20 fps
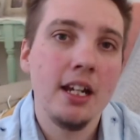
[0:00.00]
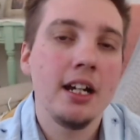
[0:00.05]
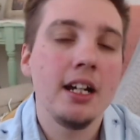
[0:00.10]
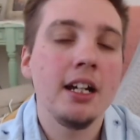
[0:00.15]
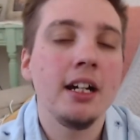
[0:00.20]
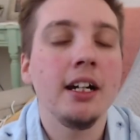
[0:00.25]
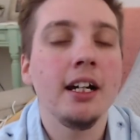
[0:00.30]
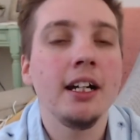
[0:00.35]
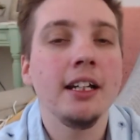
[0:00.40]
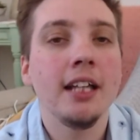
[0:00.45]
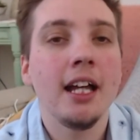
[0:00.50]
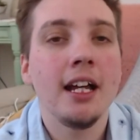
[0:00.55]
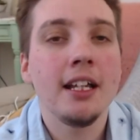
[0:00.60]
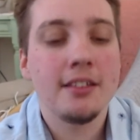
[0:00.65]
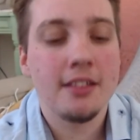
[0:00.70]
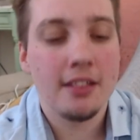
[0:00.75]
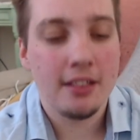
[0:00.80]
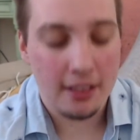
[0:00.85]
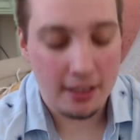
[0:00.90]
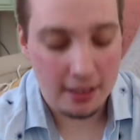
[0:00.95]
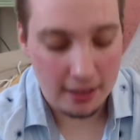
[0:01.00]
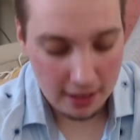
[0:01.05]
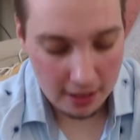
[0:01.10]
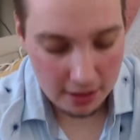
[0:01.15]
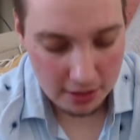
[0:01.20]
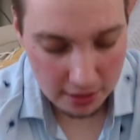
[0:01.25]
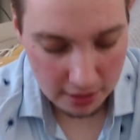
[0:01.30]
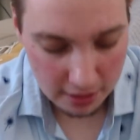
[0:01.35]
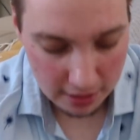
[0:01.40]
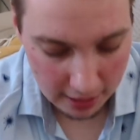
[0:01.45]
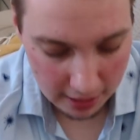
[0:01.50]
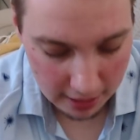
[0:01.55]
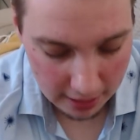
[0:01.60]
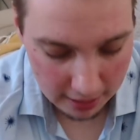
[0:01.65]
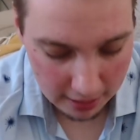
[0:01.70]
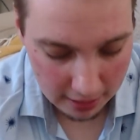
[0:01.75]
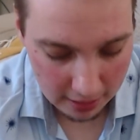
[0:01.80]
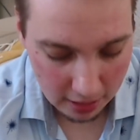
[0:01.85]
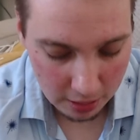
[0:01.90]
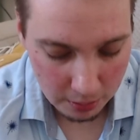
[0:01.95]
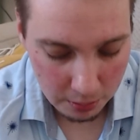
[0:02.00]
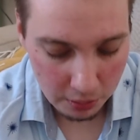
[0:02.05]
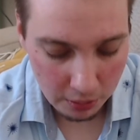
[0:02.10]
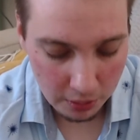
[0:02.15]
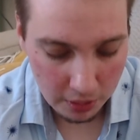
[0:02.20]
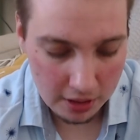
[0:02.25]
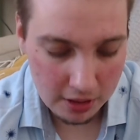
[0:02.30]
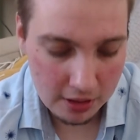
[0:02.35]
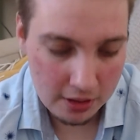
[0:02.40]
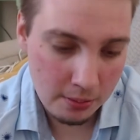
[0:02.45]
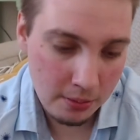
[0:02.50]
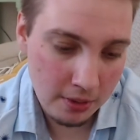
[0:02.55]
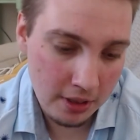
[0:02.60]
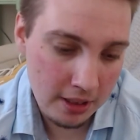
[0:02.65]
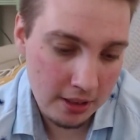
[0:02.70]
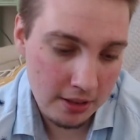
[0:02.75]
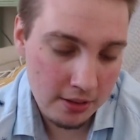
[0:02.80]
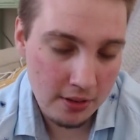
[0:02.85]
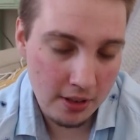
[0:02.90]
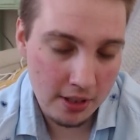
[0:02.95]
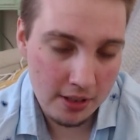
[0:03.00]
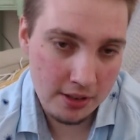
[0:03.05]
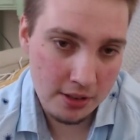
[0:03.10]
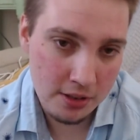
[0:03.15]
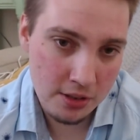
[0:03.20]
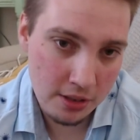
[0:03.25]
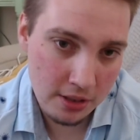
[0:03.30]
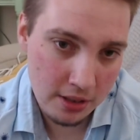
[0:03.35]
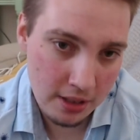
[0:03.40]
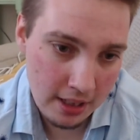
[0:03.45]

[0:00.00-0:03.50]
And that's a connection that I brought into my transition,